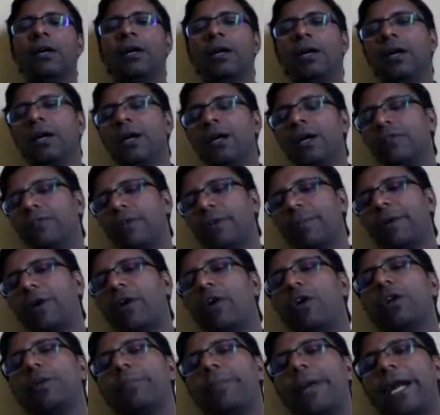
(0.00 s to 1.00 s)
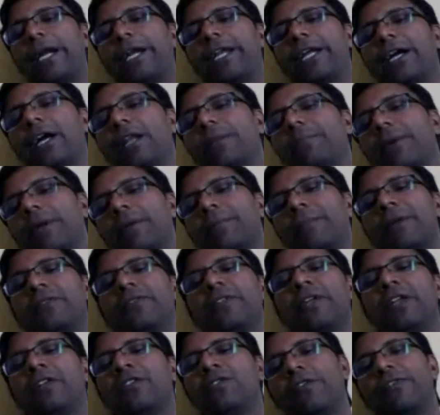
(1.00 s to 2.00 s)
from all practical purpose, there is
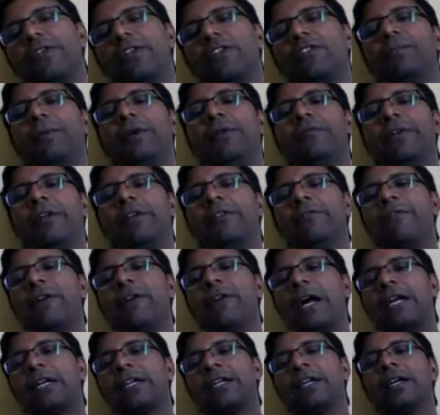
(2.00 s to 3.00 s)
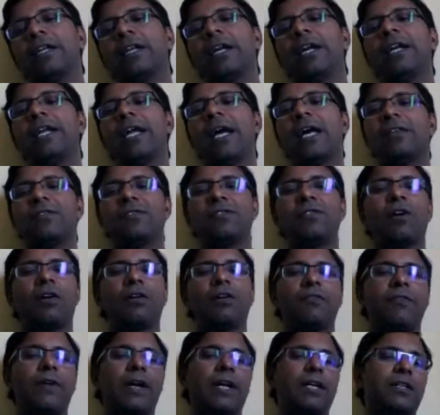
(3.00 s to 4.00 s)
no difference between factor and as dot
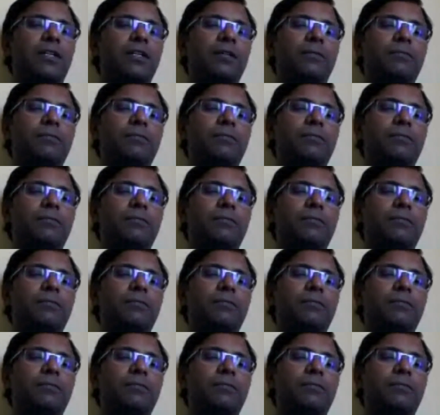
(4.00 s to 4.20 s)
factor.